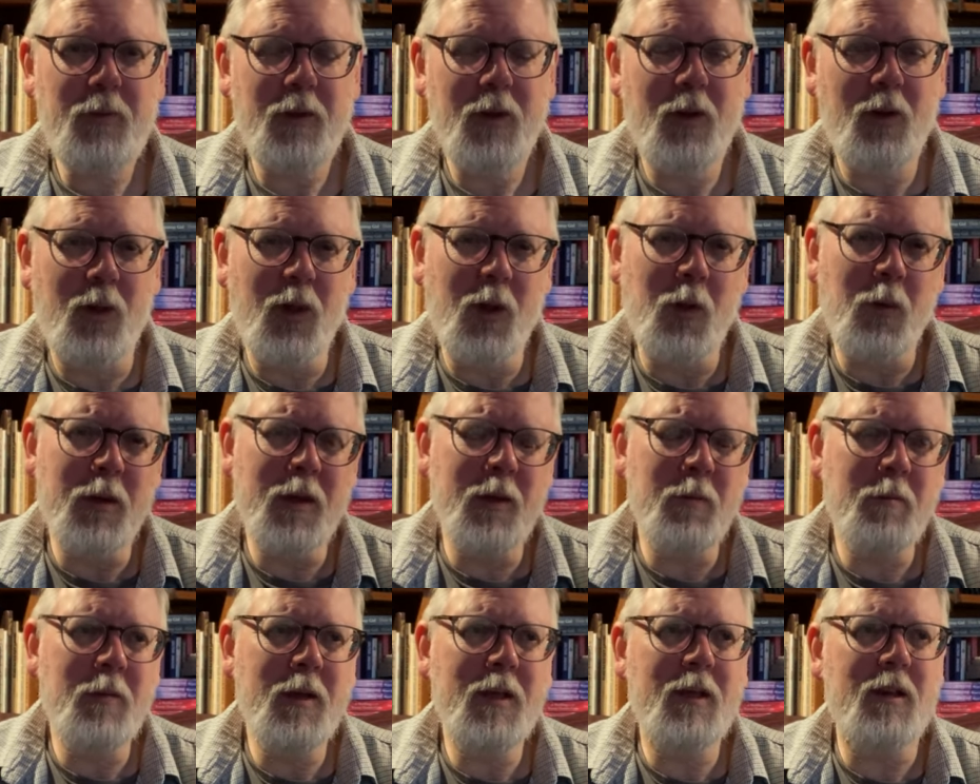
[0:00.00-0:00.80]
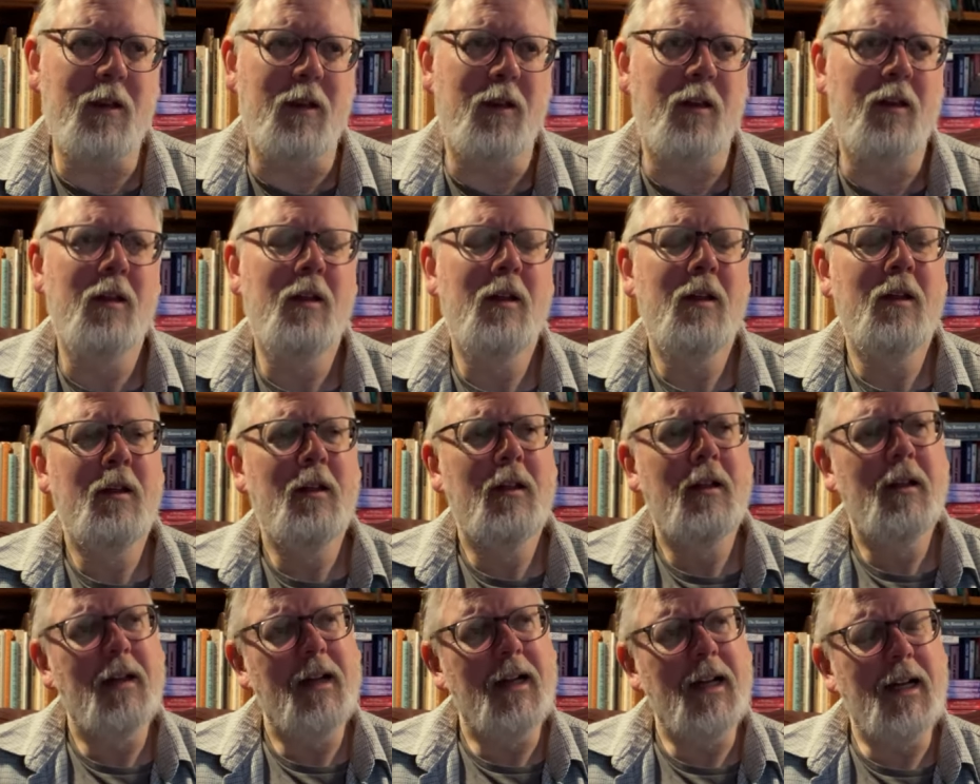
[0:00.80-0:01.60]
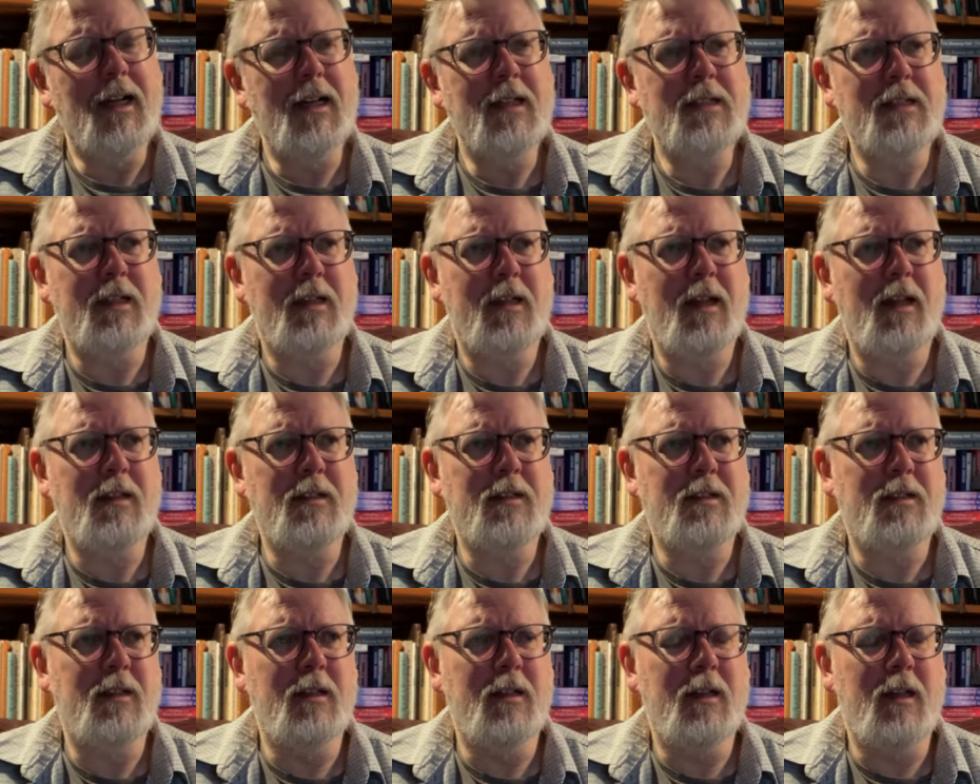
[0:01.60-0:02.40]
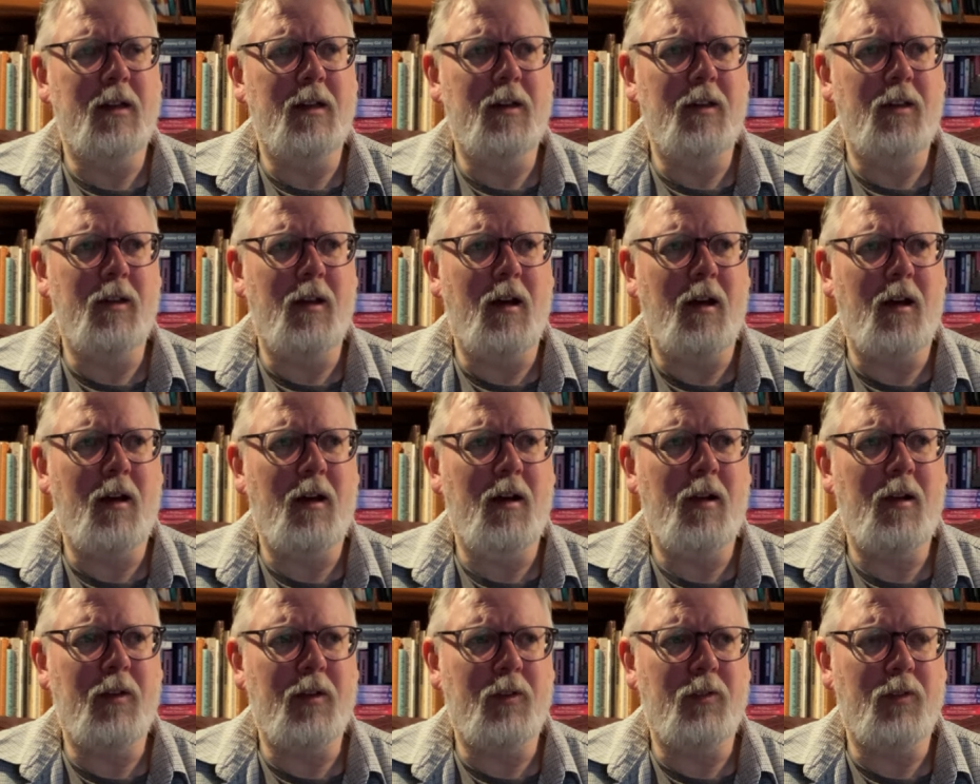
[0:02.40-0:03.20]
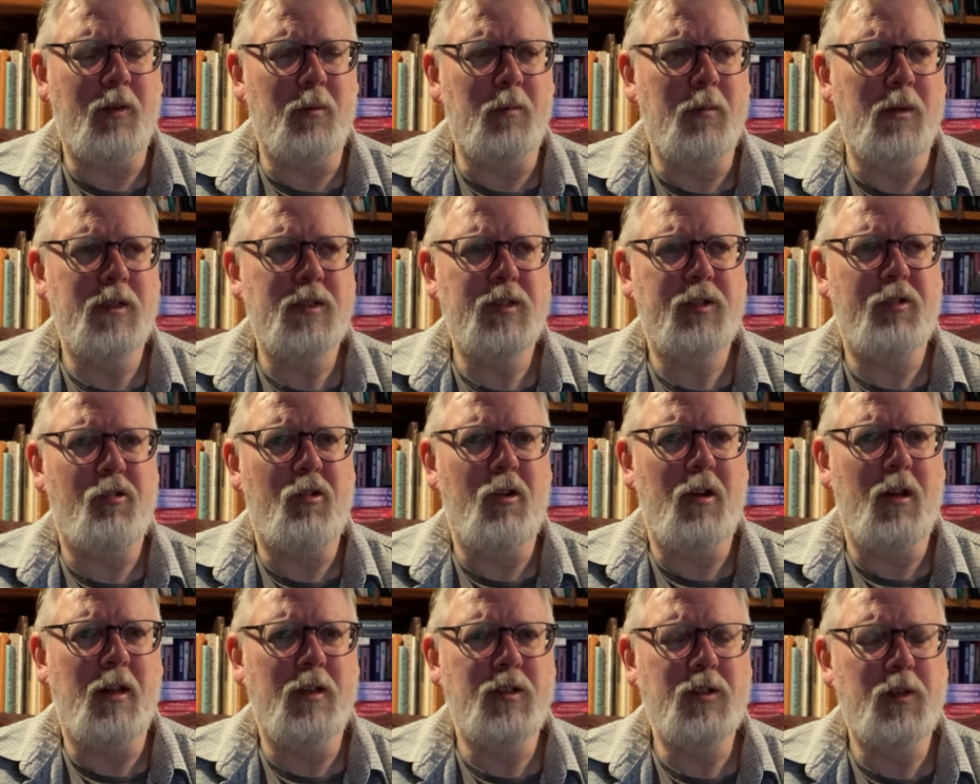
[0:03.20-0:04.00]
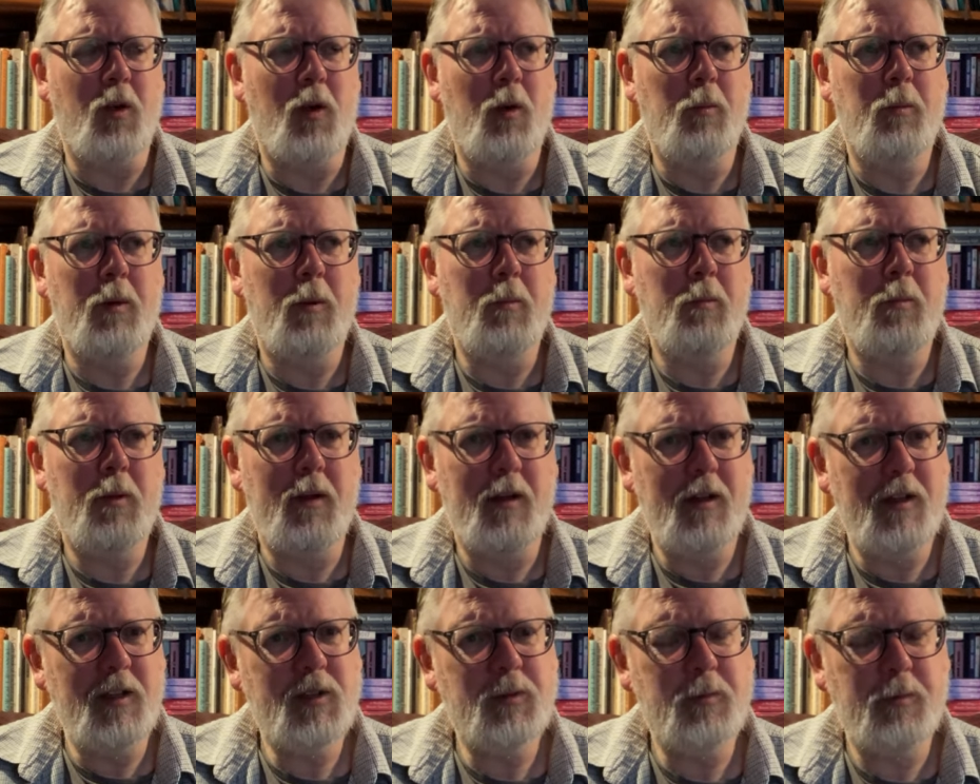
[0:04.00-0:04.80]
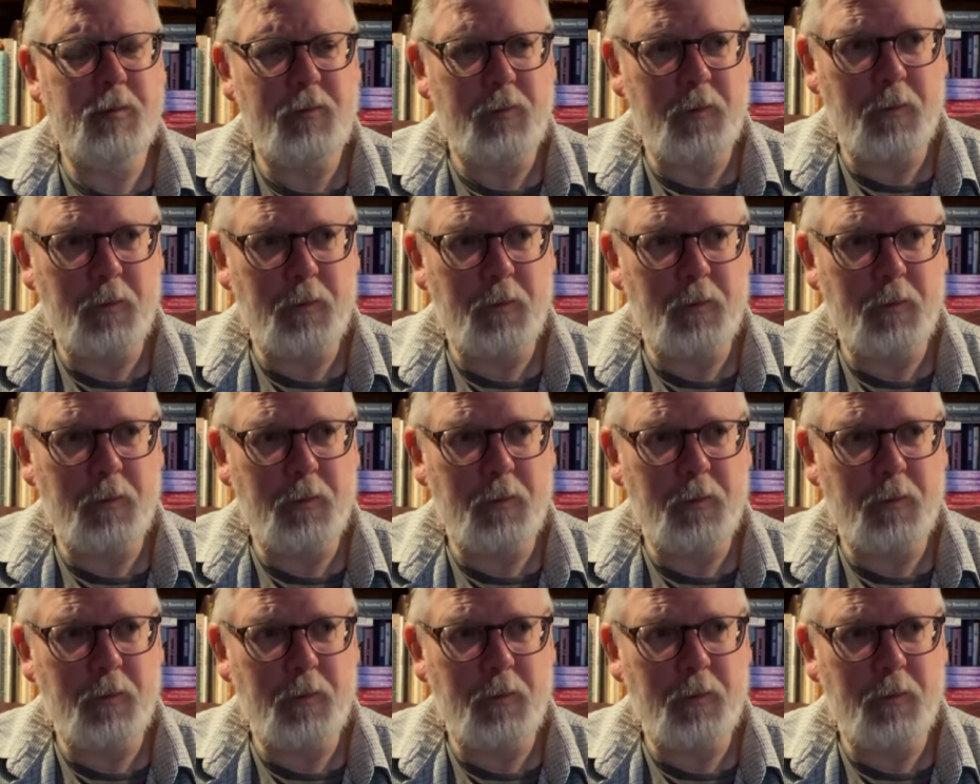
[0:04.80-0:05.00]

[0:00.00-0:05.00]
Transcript: Although in the middle, as it gets to the kind of the heart of the mystery, it's gone a bit police